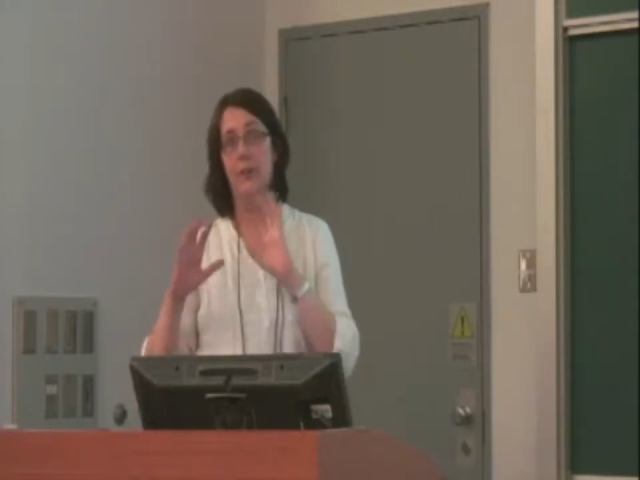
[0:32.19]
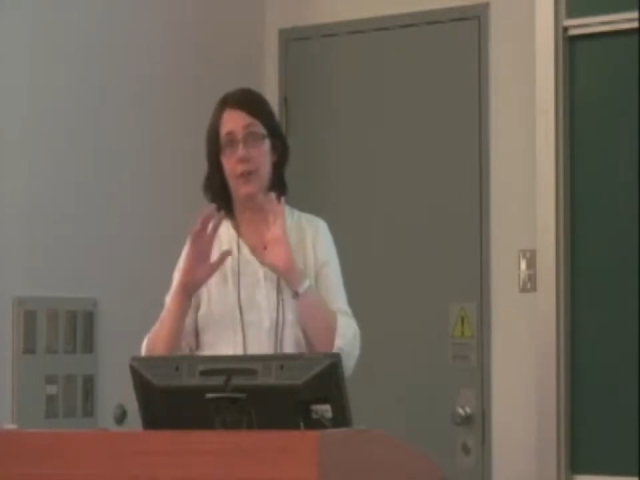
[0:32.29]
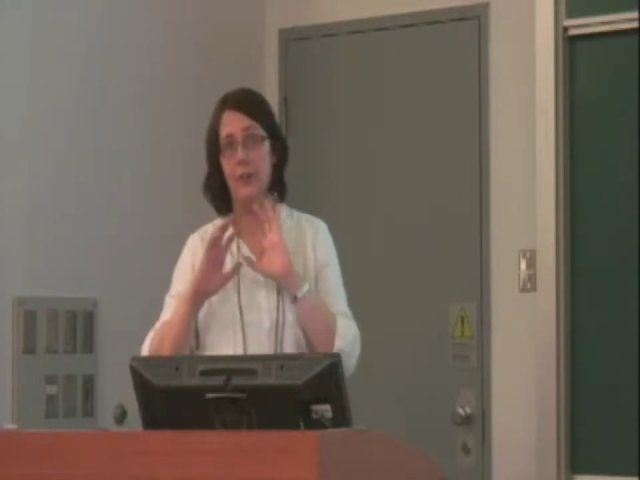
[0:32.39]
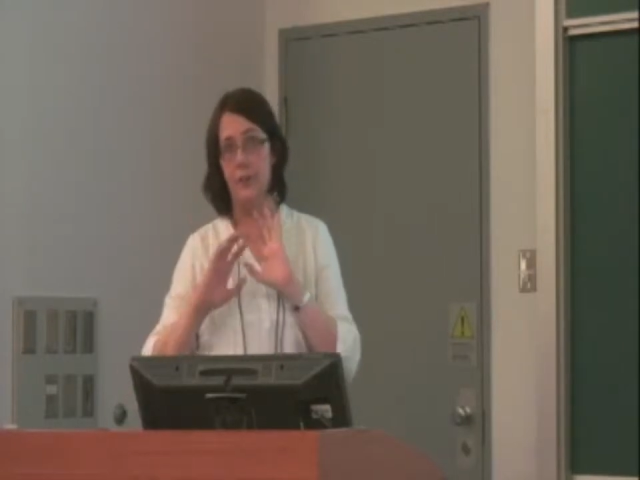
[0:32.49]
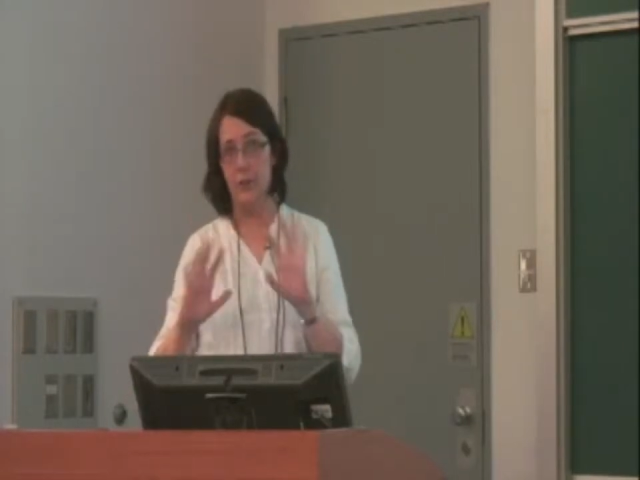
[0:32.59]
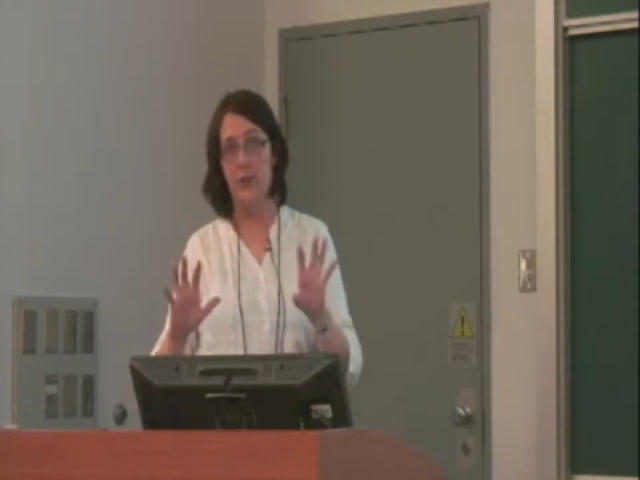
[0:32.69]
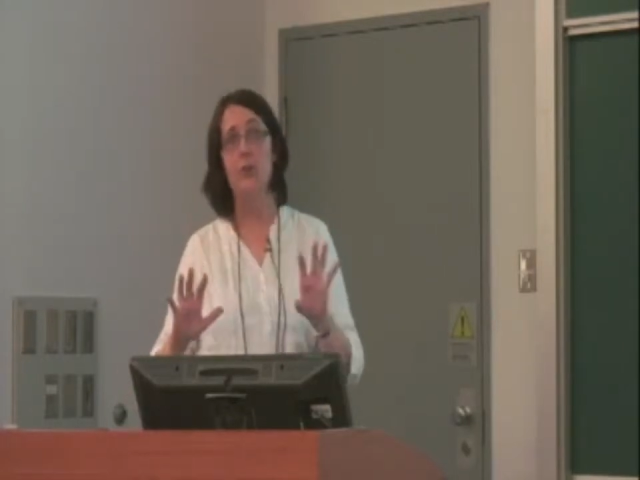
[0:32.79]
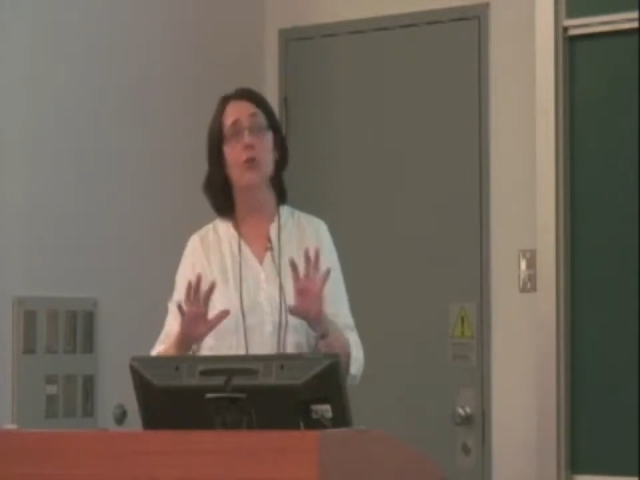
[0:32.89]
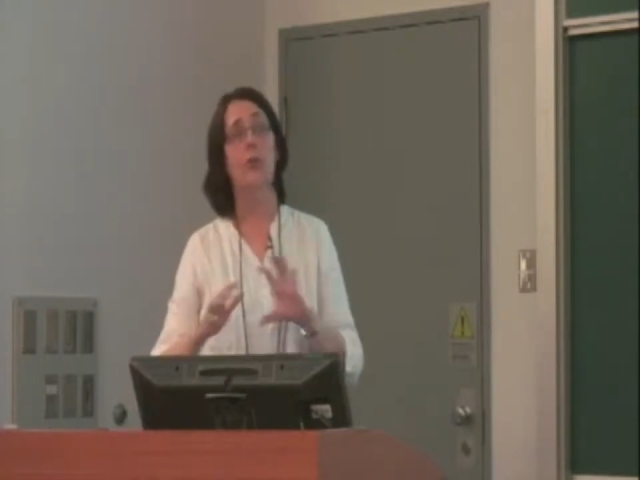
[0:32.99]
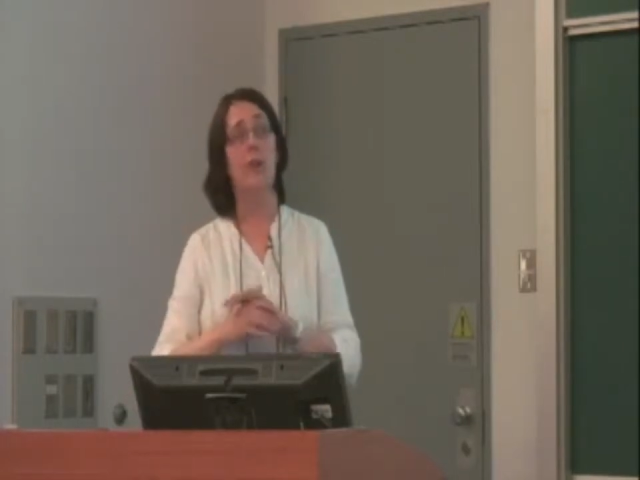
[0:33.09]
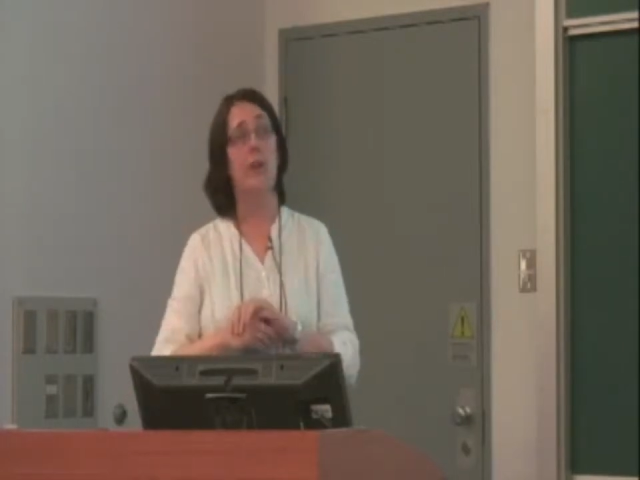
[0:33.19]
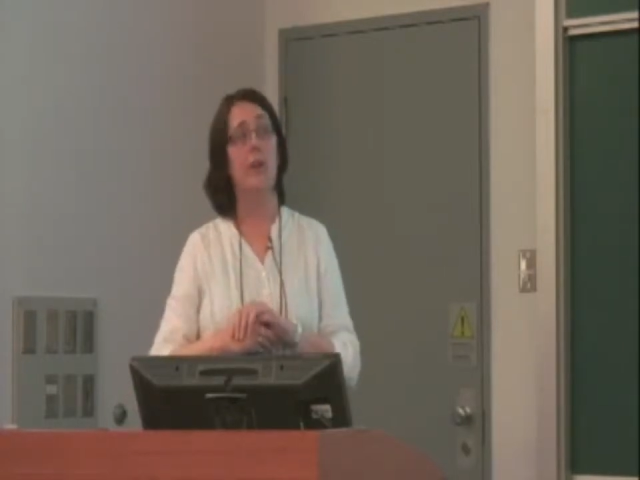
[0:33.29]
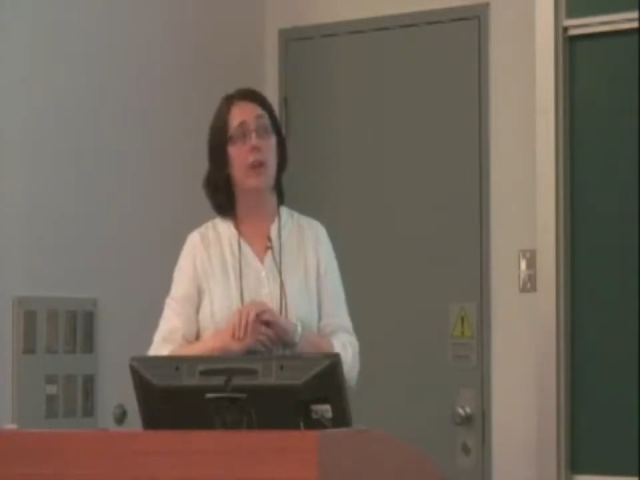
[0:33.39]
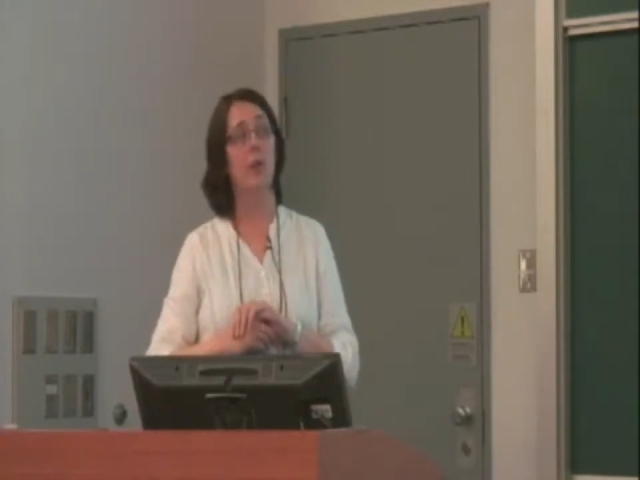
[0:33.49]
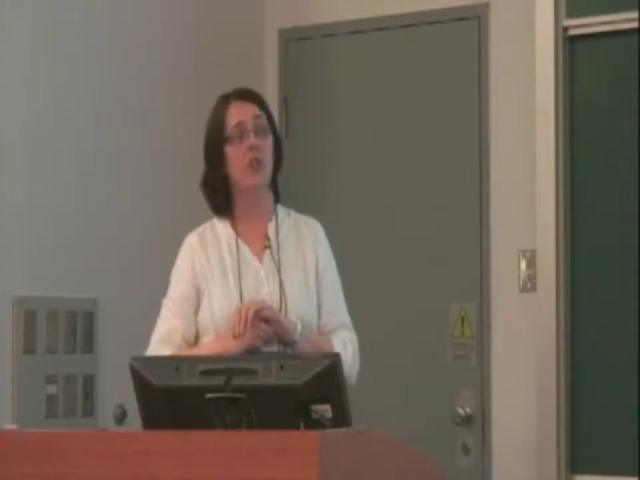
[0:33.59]
you know, it's nothing to do with
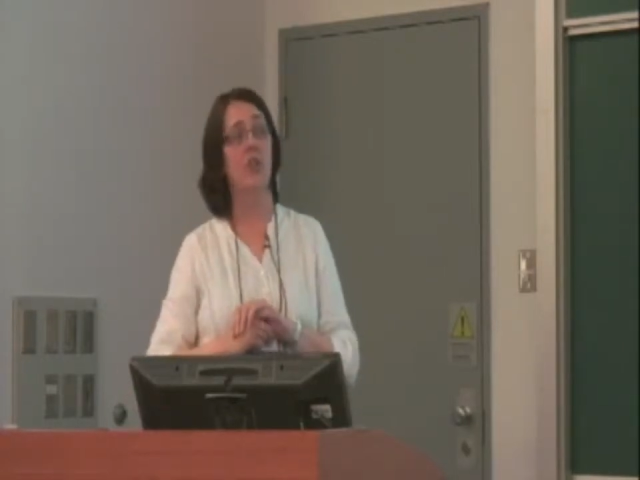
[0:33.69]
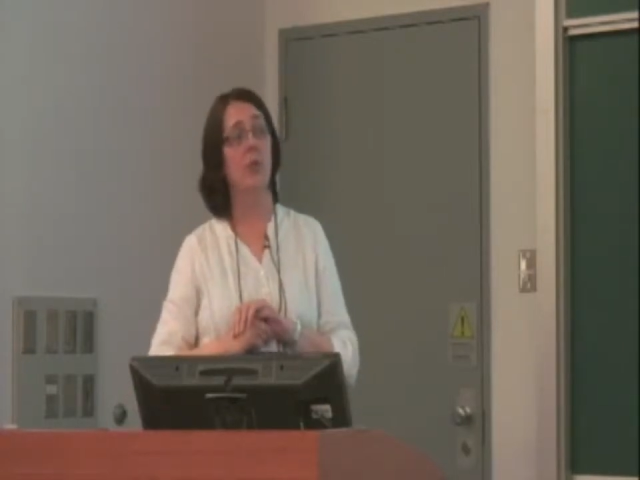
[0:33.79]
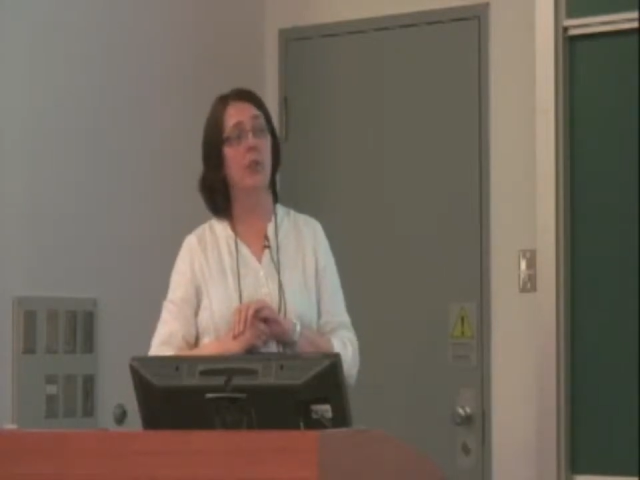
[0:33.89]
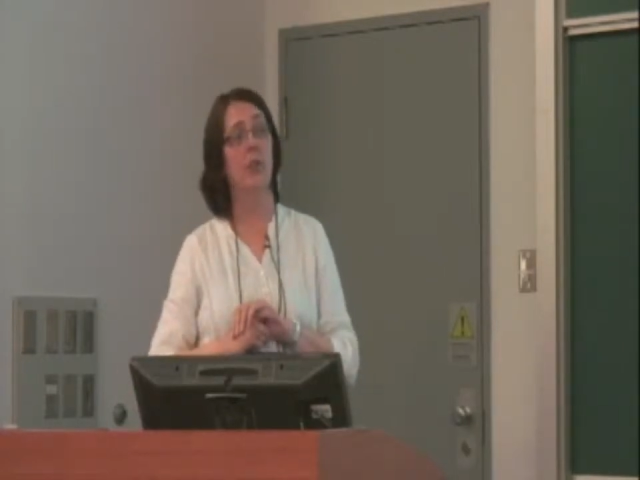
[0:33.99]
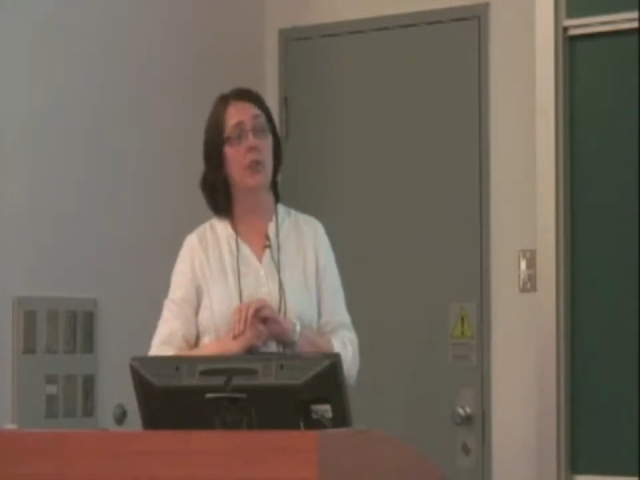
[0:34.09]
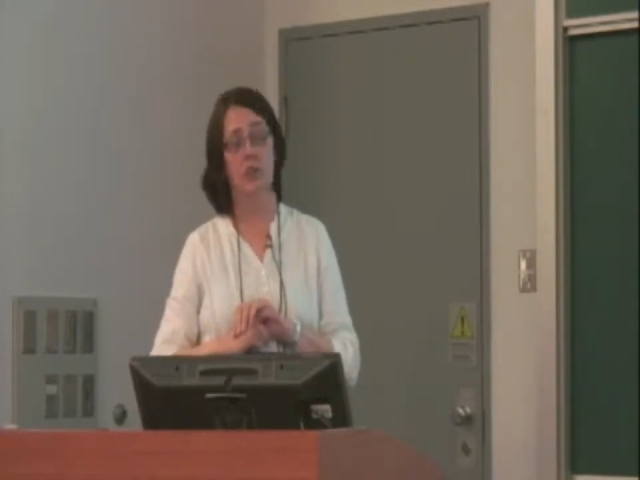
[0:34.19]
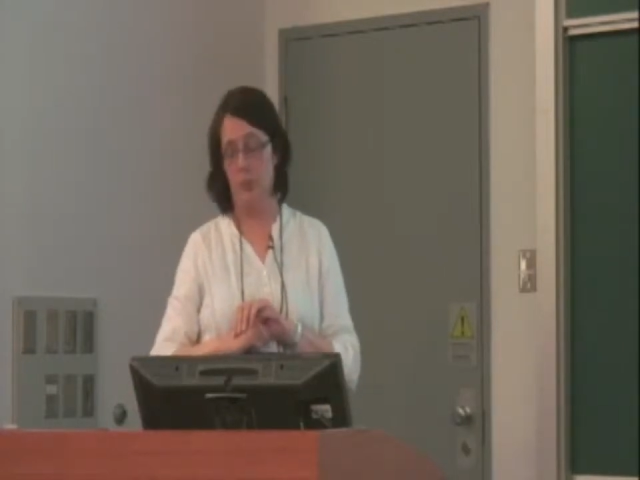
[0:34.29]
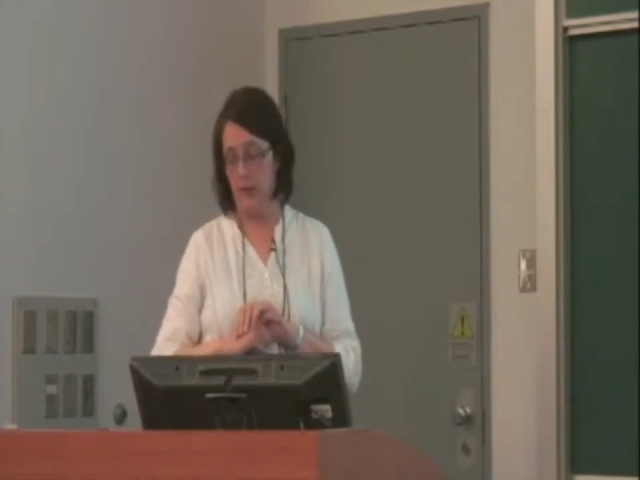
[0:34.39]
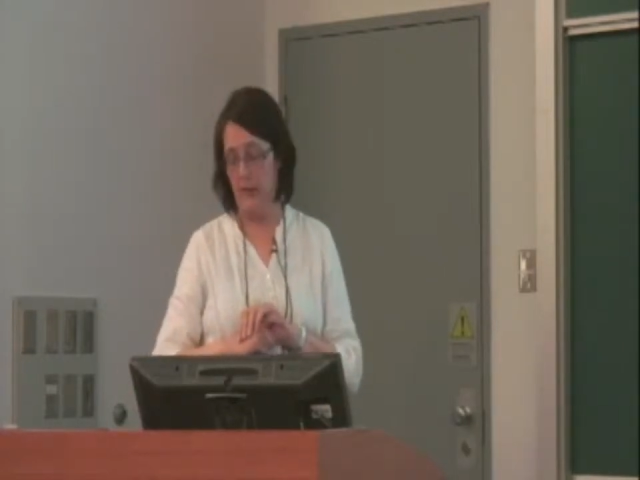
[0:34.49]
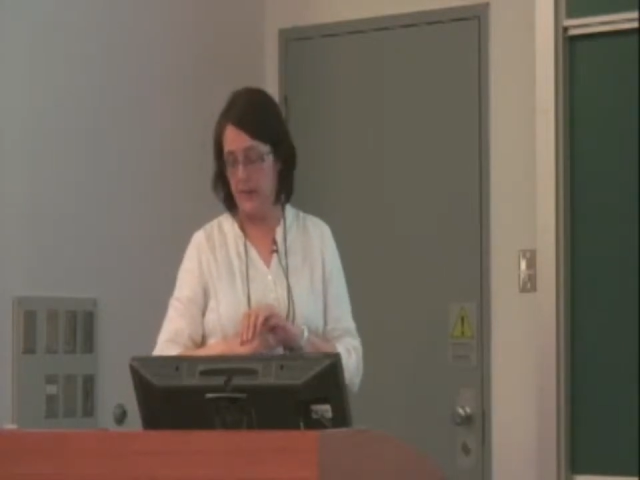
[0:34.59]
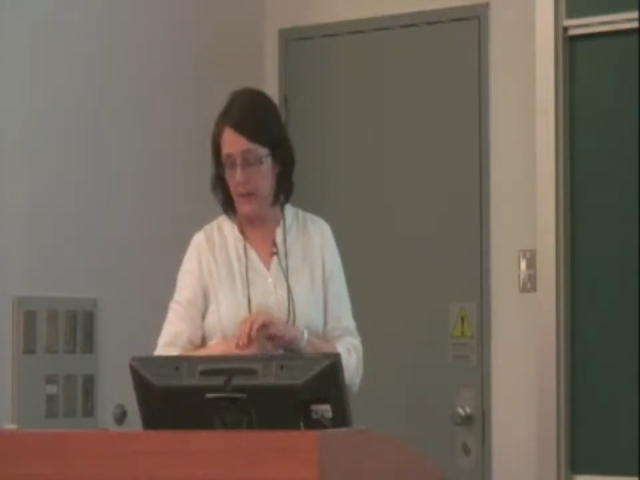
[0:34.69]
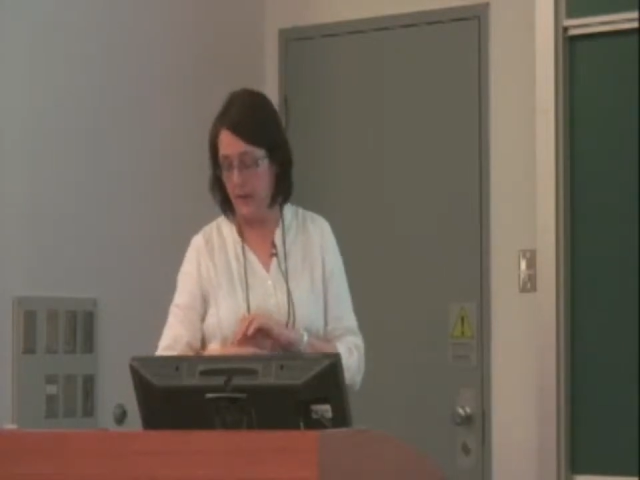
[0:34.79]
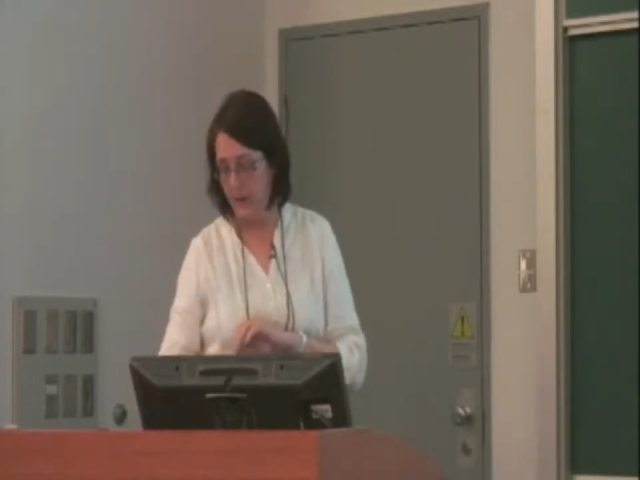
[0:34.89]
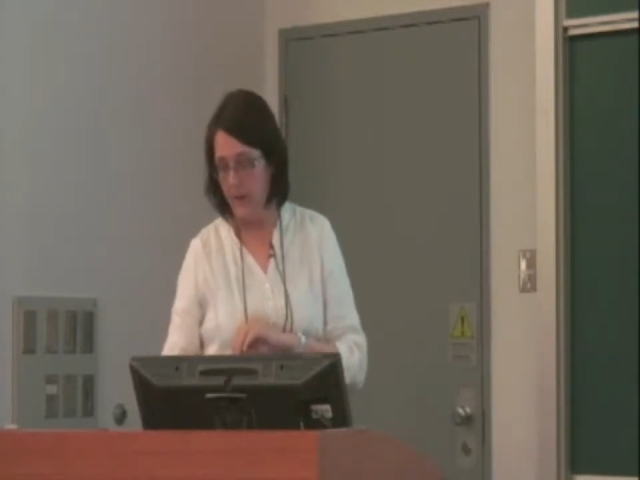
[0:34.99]
second language acquisition, but I think,